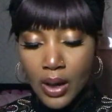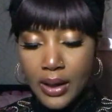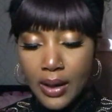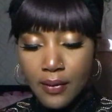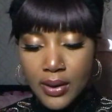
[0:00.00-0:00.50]

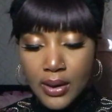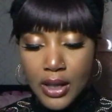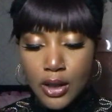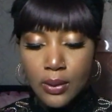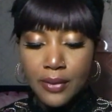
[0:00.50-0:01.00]
And everything
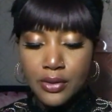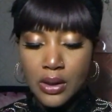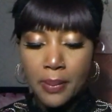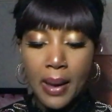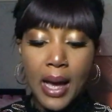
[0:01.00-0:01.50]
that you left
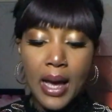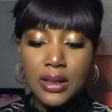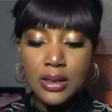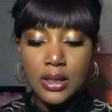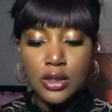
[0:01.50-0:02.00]
in the
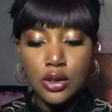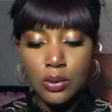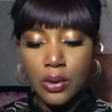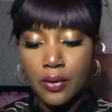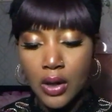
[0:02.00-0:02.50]
past is a
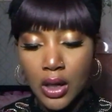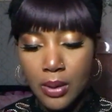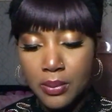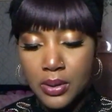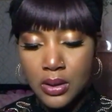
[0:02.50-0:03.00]
Three of
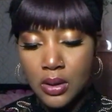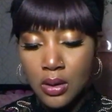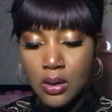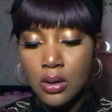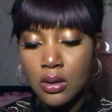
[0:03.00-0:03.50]
Cups.
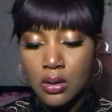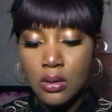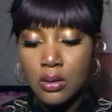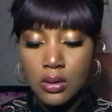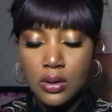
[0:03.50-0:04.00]

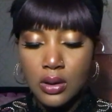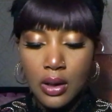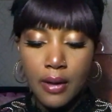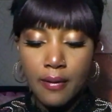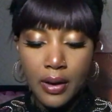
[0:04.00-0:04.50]
Let's
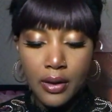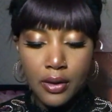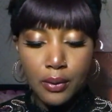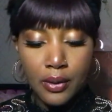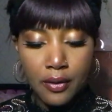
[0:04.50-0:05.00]
clarify the
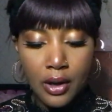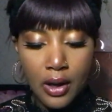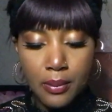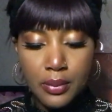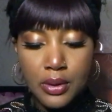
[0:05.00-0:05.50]
Three of
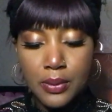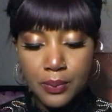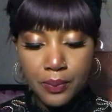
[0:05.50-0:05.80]
Cups.